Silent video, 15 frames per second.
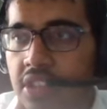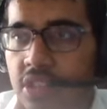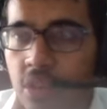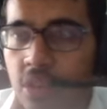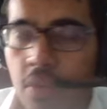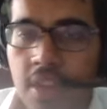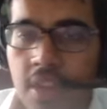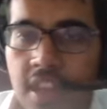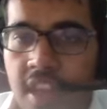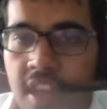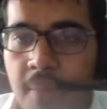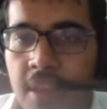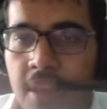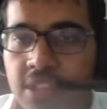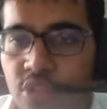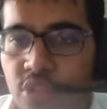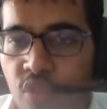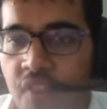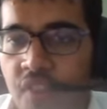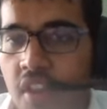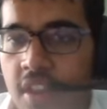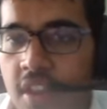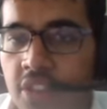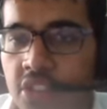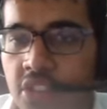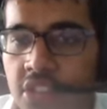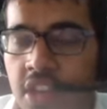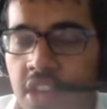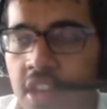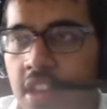So it makes the group very
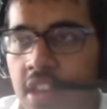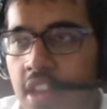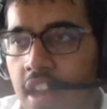interesting.